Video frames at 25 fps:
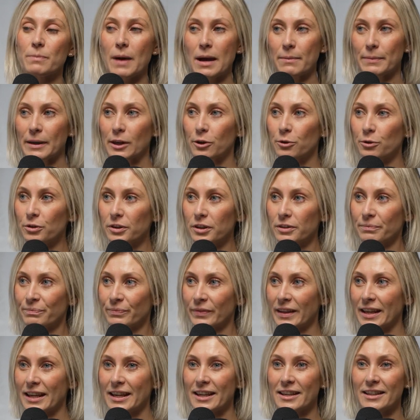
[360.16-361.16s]
might be good,
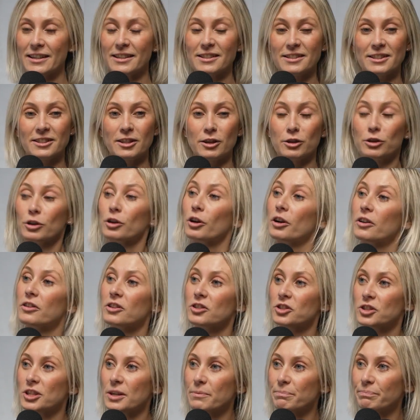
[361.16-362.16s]
is you go to the
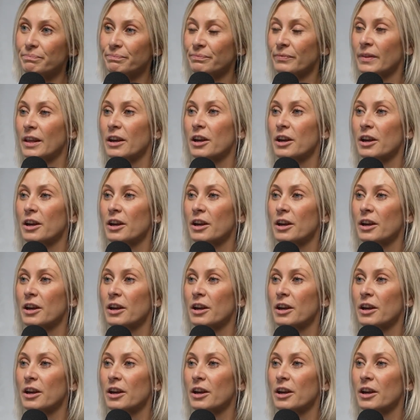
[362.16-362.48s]
gym,